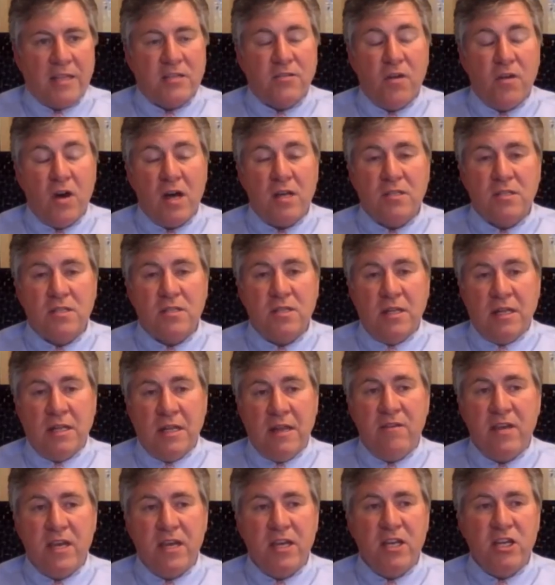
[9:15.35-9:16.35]
As far as
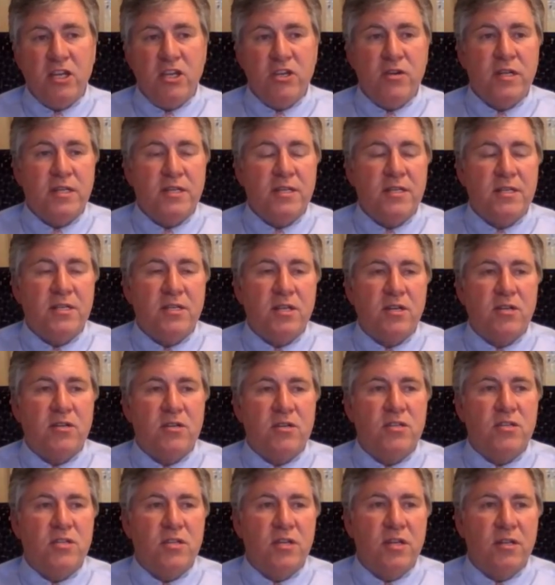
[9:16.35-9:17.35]
living annuities are
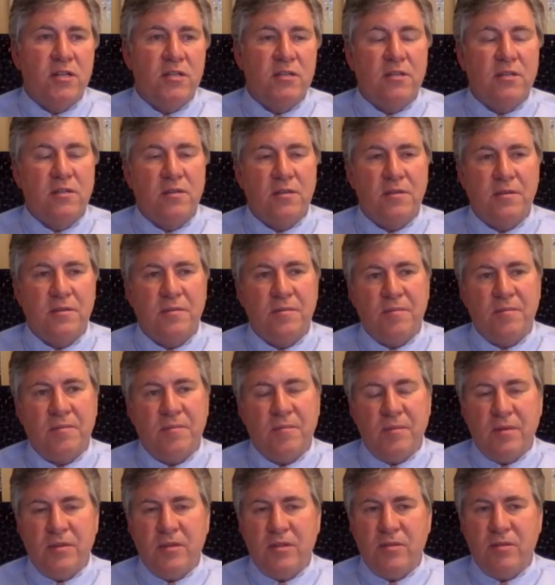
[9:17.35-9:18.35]
concerned,
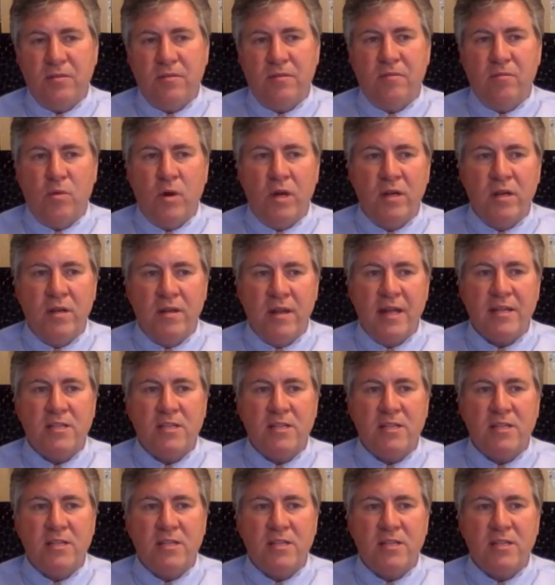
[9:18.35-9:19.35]
that's
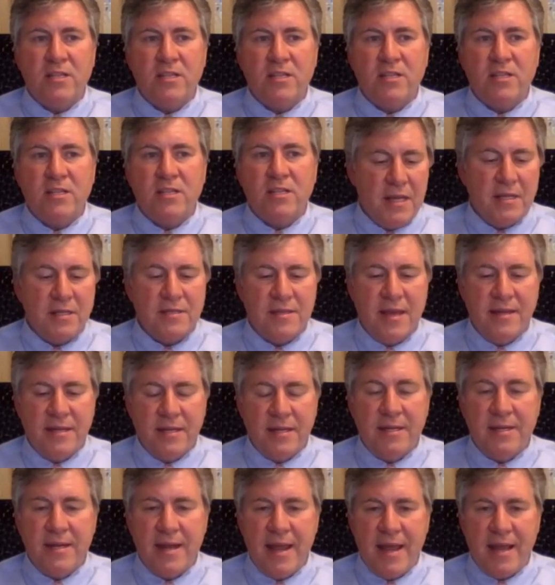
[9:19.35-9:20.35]
one of the things they
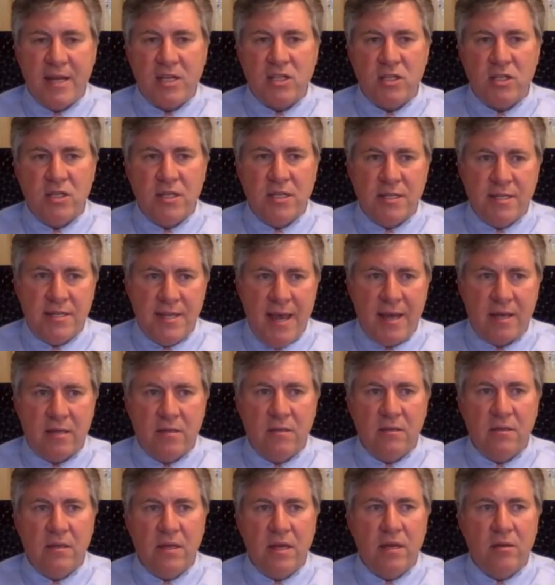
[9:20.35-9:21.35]
didn't actually
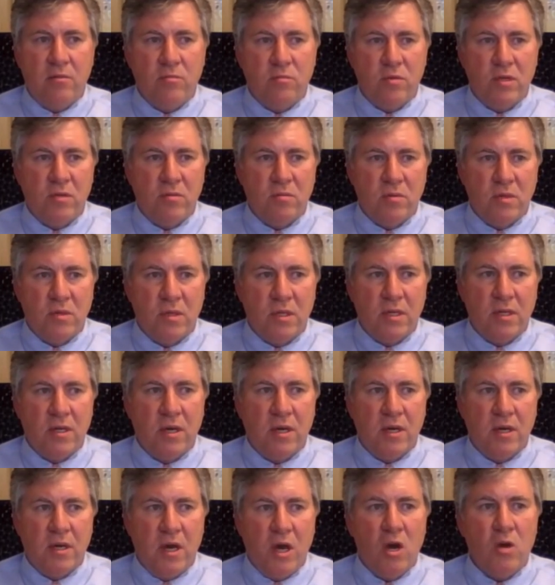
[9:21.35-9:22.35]
tackle, and we
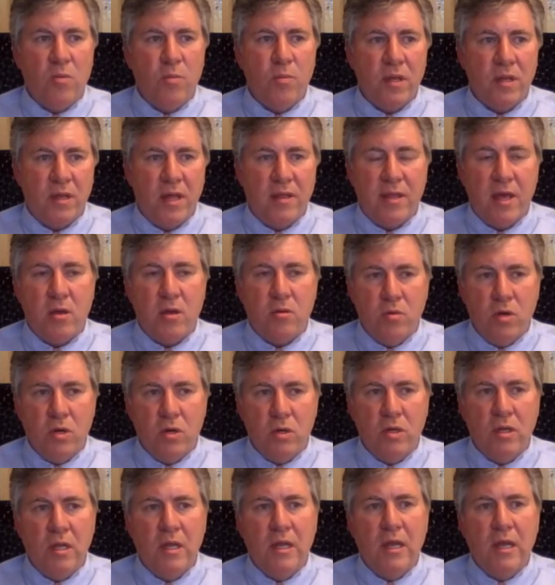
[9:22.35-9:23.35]
were hoping that they
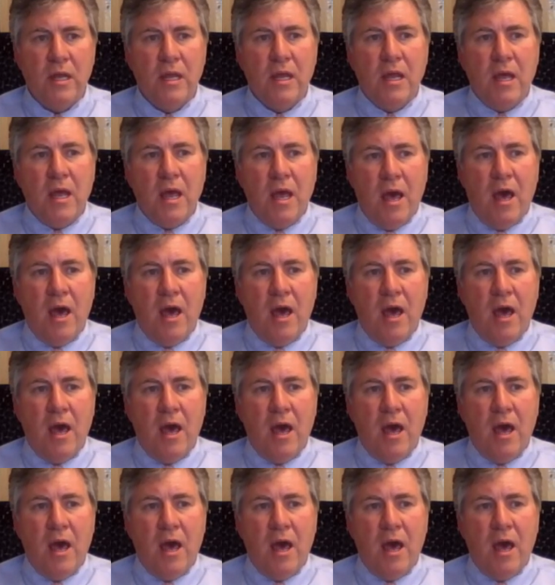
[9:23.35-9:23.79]
would.